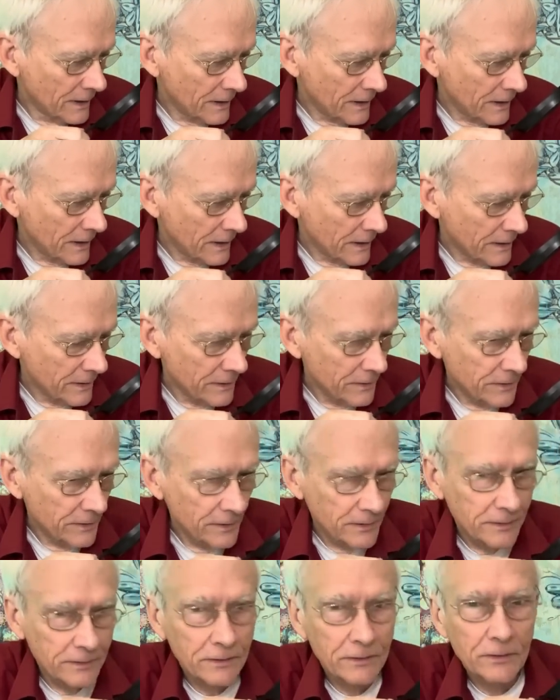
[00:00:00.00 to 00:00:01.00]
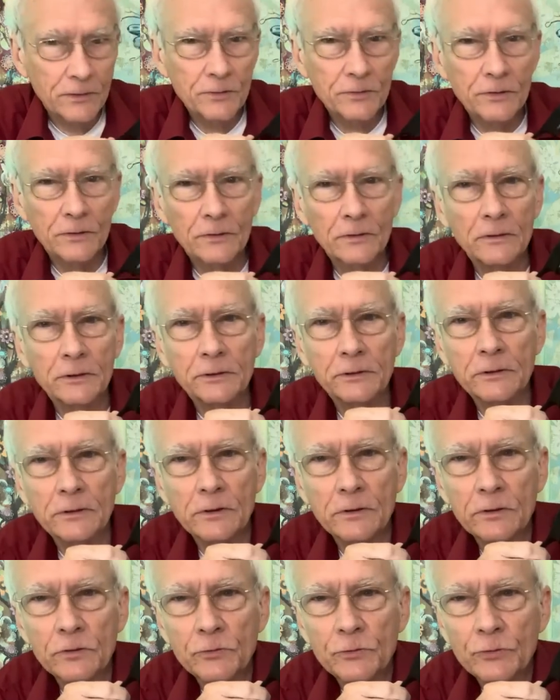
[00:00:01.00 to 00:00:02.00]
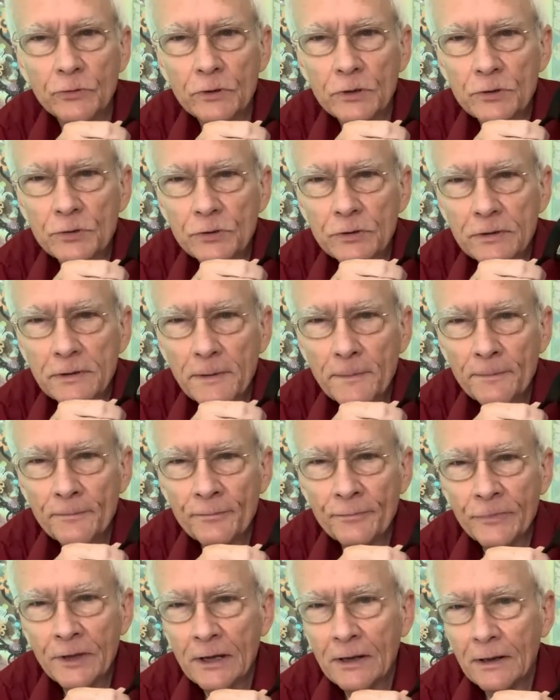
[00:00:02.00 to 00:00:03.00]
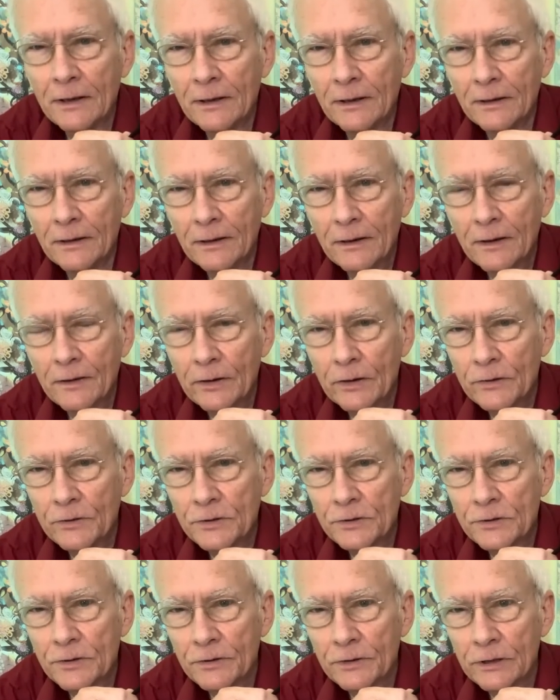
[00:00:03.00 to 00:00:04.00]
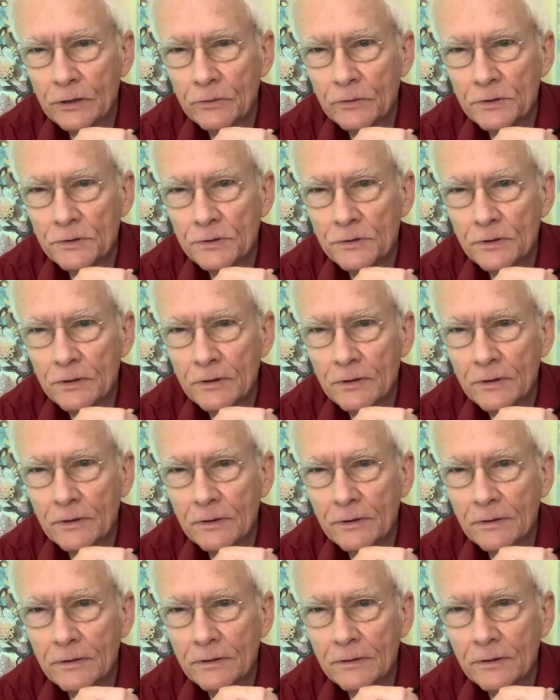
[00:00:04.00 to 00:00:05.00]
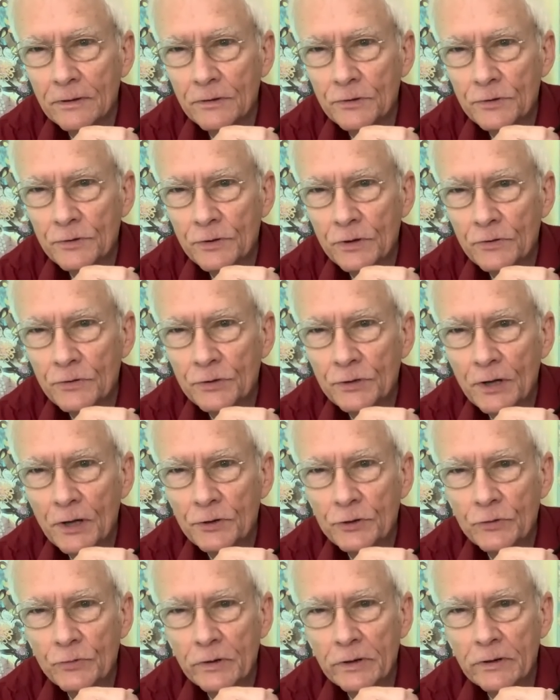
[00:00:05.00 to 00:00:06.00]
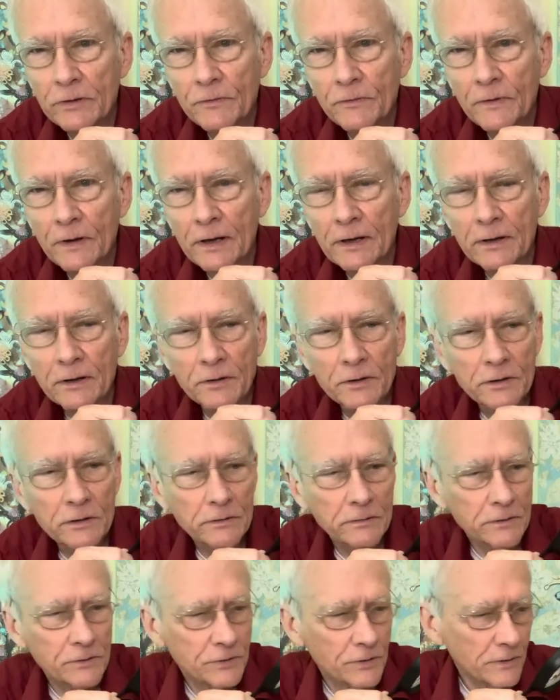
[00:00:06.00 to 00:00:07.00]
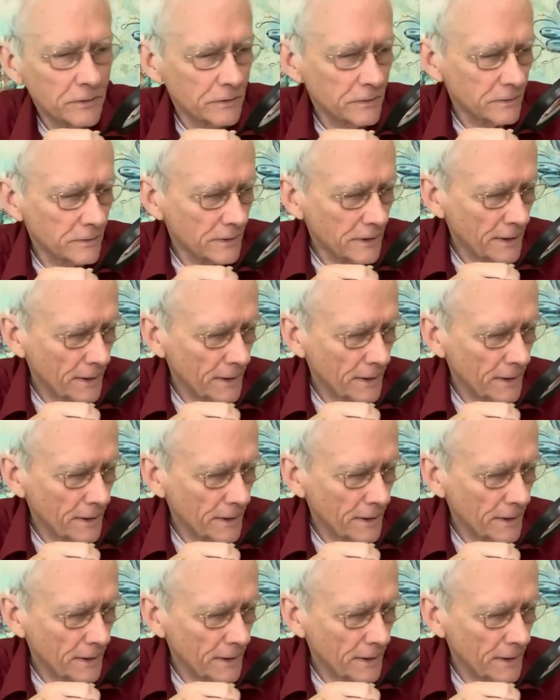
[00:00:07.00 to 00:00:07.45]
And look at the nutrition, and notice that there's no saturated fat in here at all.